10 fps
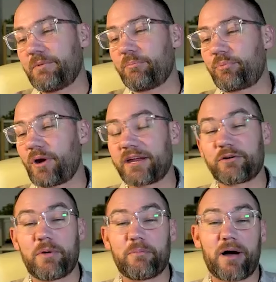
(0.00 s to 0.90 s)
a break.
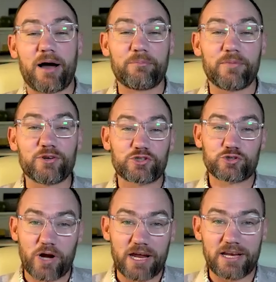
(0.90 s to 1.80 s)
Remember, I'm in
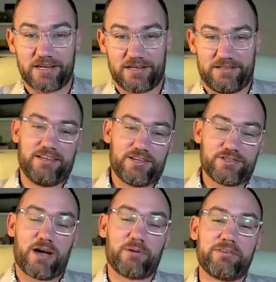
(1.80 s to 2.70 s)
Australia.
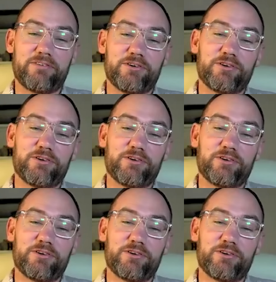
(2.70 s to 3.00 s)
So I'm giving you the